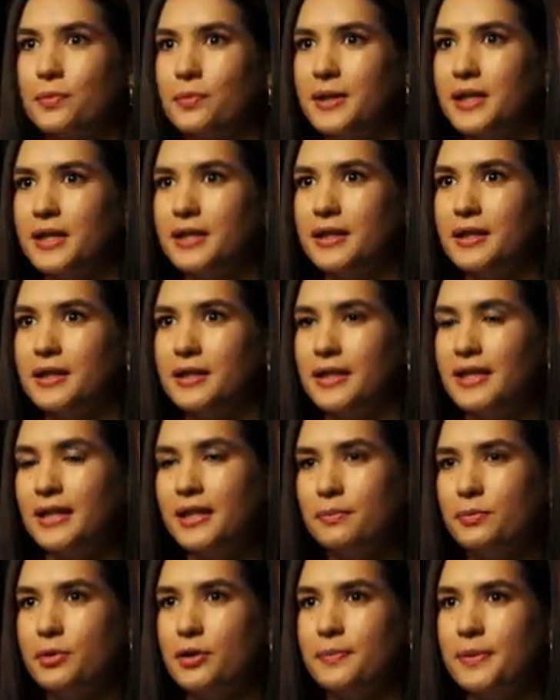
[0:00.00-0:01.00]
We
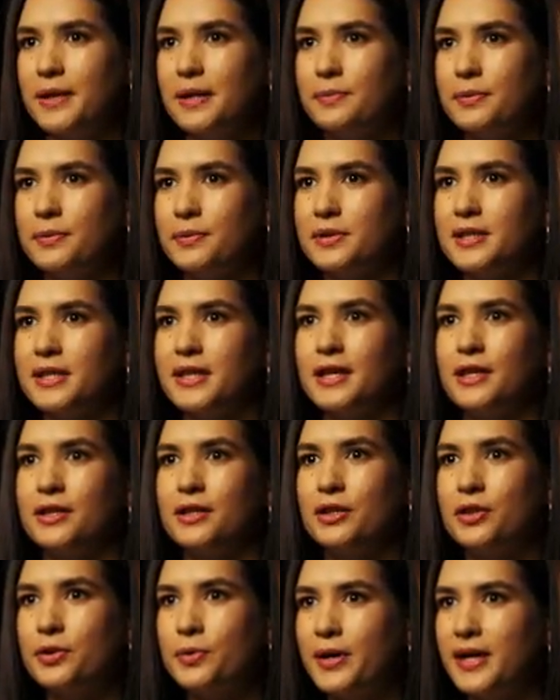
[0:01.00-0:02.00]
need more people to get
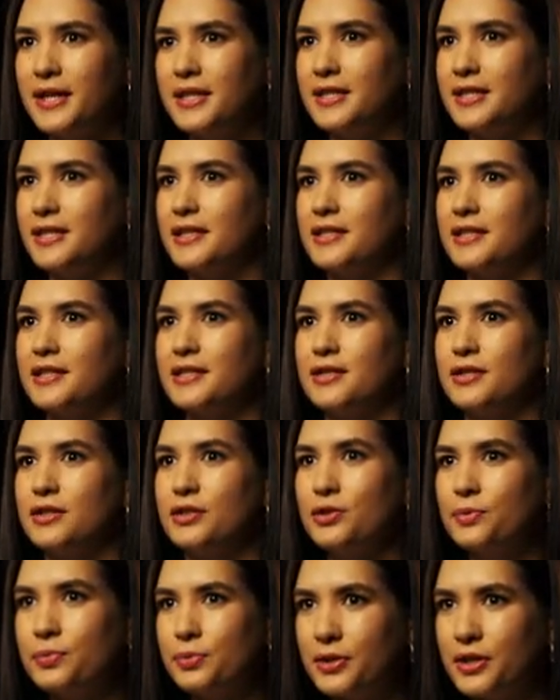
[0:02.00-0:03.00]
new ideas,
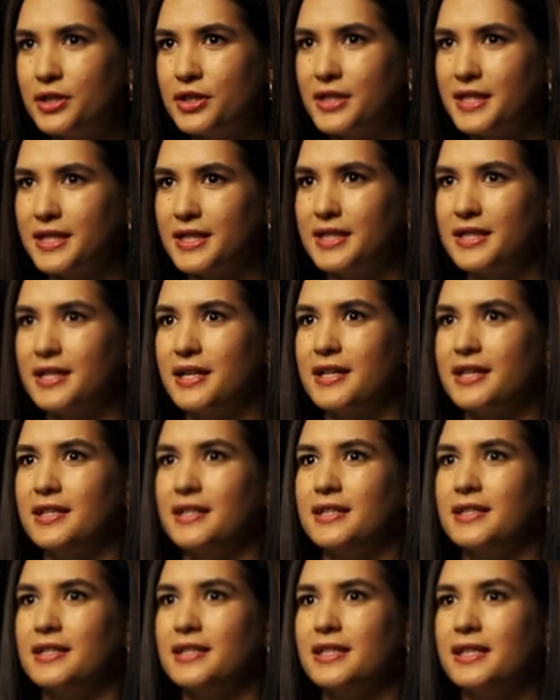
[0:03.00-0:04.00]
new projects
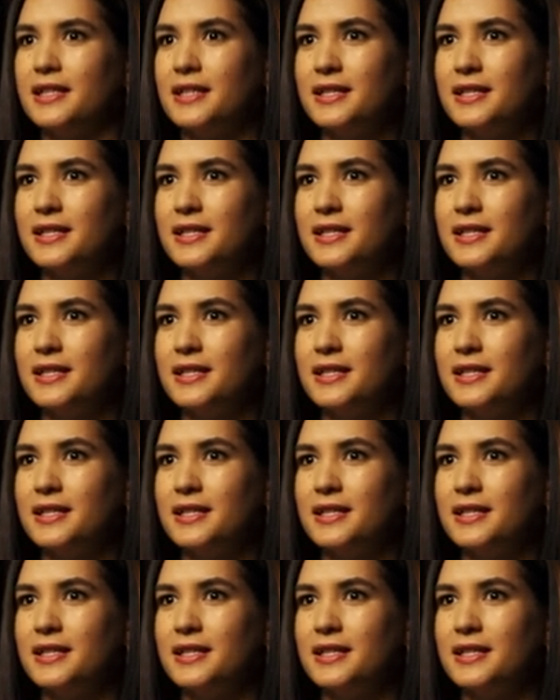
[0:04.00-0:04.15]
started,